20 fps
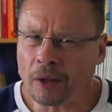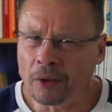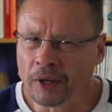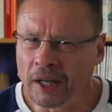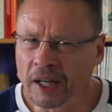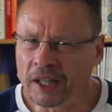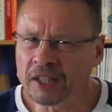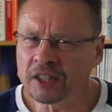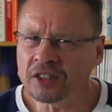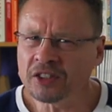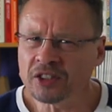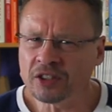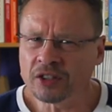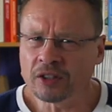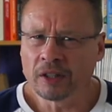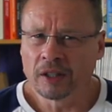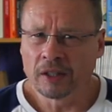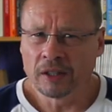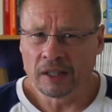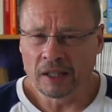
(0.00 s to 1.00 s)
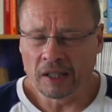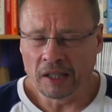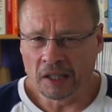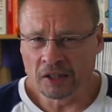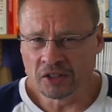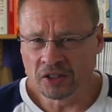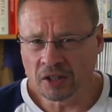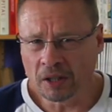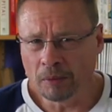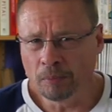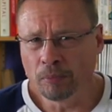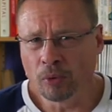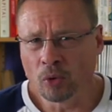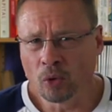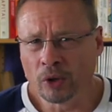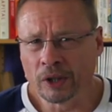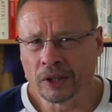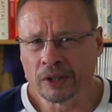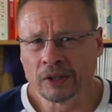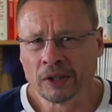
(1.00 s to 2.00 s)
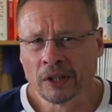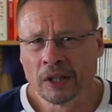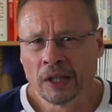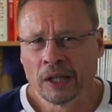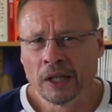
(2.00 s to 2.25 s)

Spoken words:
There is, at some point,